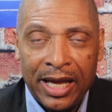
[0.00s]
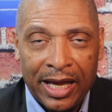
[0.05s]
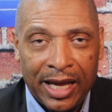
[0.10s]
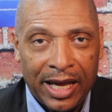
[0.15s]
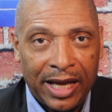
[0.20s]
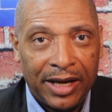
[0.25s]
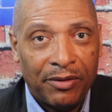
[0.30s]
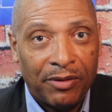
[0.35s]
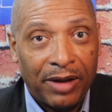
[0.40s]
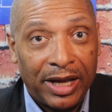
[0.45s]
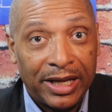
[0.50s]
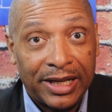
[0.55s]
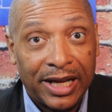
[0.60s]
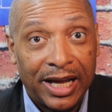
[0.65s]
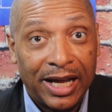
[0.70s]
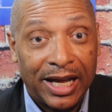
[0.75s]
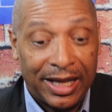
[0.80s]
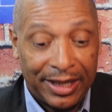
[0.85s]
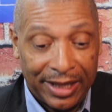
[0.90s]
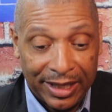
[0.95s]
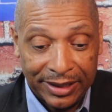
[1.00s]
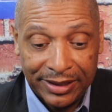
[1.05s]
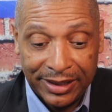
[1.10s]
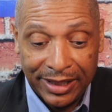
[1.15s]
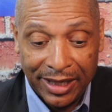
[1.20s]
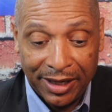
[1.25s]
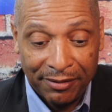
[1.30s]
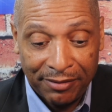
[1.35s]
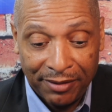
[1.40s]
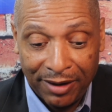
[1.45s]
At any rate, that's
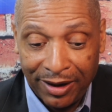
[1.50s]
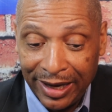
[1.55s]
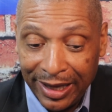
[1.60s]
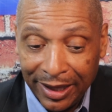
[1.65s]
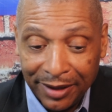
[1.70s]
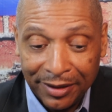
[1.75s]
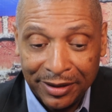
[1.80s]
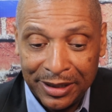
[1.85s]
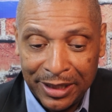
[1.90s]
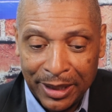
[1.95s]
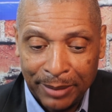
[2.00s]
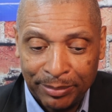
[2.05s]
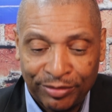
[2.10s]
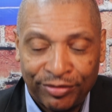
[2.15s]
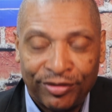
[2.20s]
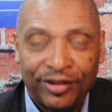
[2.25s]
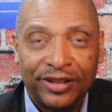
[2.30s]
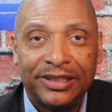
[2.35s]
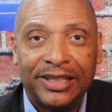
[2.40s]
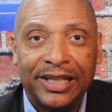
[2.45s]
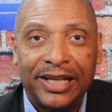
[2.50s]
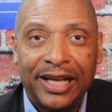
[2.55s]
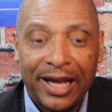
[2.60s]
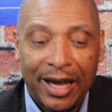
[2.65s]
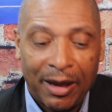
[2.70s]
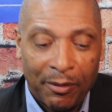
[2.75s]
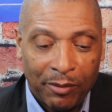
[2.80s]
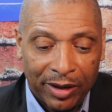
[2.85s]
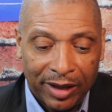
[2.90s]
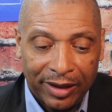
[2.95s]
the end of our health tips for today.
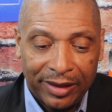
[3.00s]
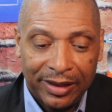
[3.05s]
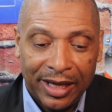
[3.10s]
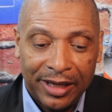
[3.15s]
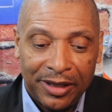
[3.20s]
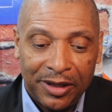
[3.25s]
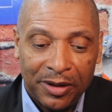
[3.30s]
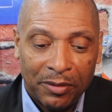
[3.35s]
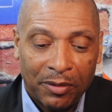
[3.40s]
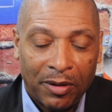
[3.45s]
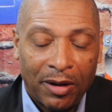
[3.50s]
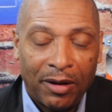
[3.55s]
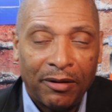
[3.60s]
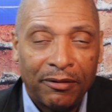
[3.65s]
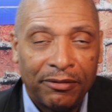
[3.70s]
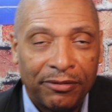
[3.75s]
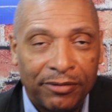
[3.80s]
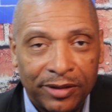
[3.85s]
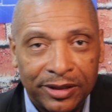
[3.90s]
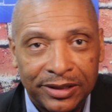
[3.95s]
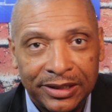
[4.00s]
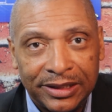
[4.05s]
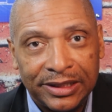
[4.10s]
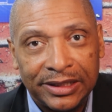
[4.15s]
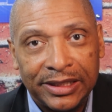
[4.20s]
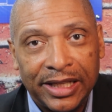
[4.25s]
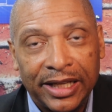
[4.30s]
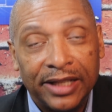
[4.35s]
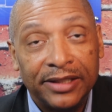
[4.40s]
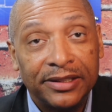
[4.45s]
I want to thank you all for
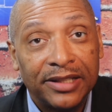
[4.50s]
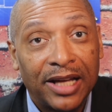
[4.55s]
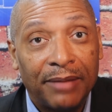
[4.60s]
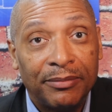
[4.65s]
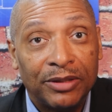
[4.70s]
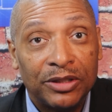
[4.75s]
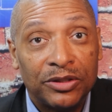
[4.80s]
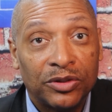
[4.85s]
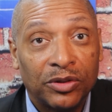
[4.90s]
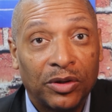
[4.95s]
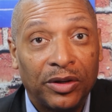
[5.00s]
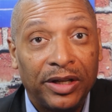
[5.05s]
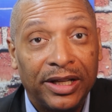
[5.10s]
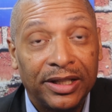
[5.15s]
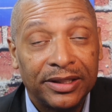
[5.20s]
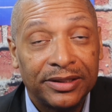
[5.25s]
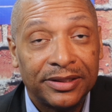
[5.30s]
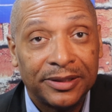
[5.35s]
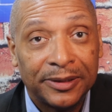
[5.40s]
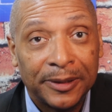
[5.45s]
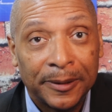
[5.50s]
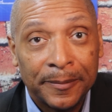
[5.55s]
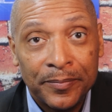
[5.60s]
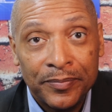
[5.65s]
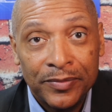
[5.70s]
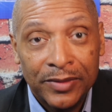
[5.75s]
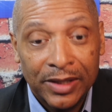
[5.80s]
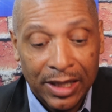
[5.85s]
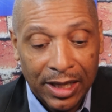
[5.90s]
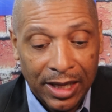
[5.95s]
taking time to join us.
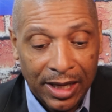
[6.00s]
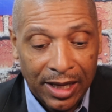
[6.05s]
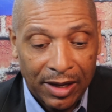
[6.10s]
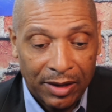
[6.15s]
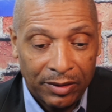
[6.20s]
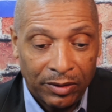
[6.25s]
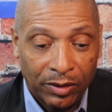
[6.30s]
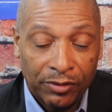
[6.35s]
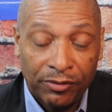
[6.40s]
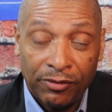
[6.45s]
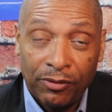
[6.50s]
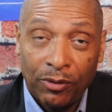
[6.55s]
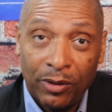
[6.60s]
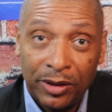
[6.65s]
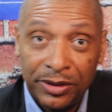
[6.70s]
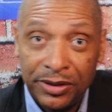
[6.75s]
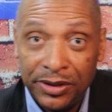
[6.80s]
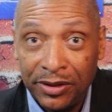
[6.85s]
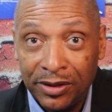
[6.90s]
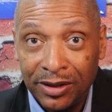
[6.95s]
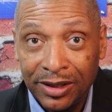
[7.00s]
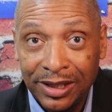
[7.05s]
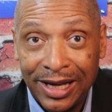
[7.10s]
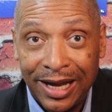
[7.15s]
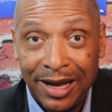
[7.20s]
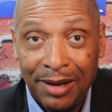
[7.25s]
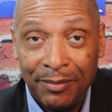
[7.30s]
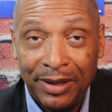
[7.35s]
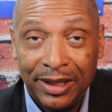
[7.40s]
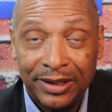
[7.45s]
Look forward to your
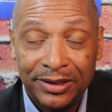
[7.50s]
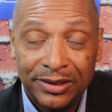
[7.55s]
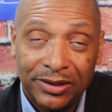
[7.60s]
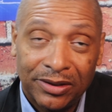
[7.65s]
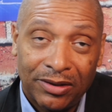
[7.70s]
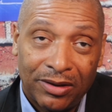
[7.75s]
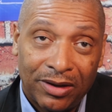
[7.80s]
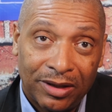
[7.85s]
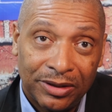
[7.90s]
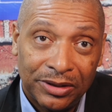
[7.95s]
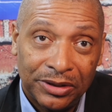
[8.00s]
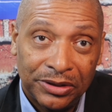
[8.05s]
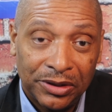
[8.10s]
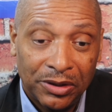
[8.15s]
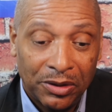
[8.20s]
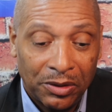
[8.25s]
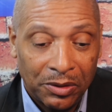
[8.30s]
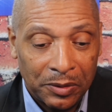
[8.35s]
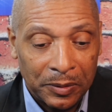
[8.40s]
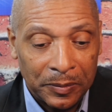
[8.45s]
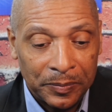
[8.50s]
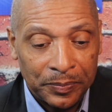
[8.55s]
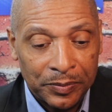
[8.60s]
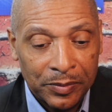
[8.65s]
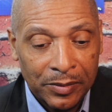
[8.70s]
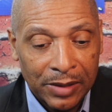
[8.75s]
comments on our show.